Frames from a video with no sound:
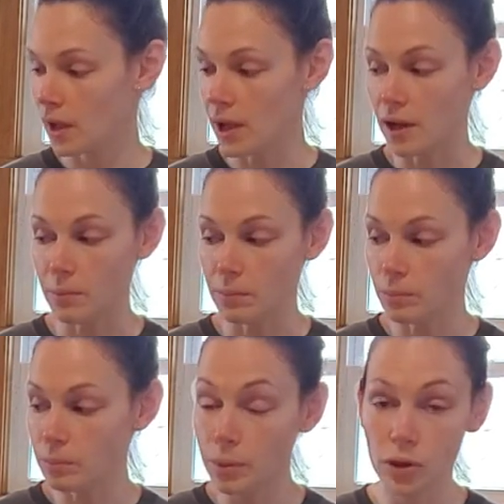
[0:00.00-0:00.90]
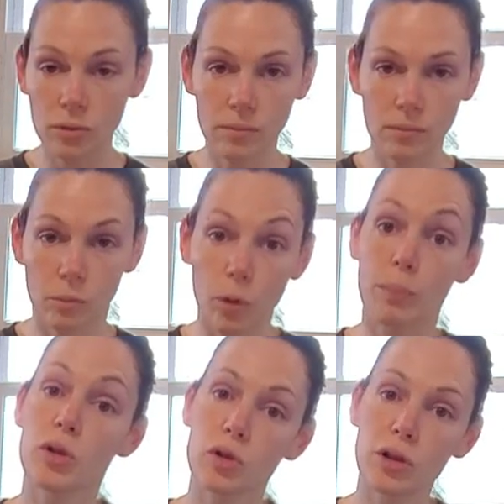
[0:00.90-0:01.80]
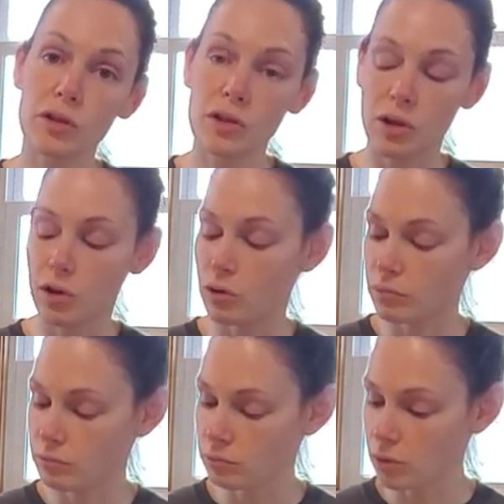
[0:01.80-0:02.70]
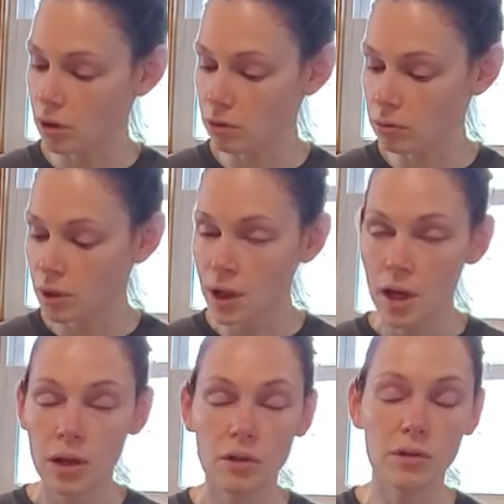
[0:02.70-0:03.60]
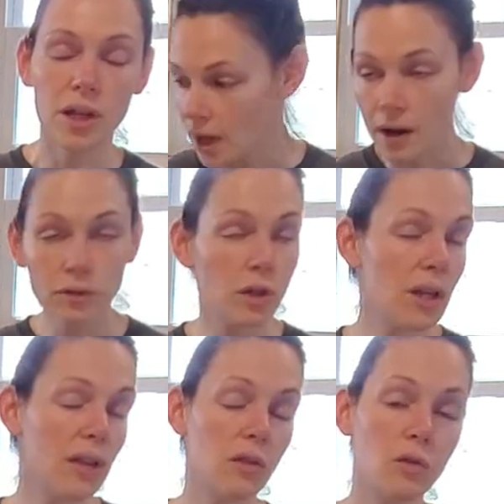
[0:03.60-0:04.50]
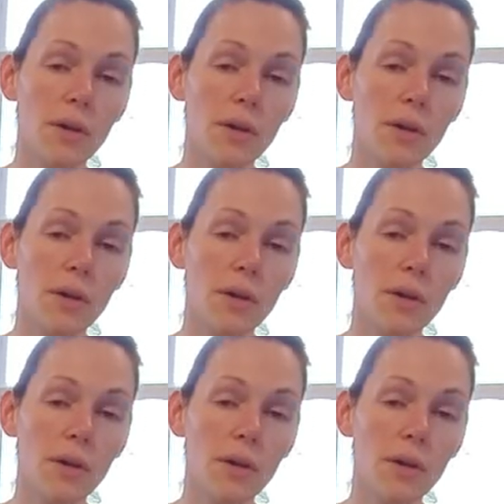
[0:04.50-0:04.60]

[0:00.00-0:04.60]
uh, but, well, butchered. So, oh, you after you take the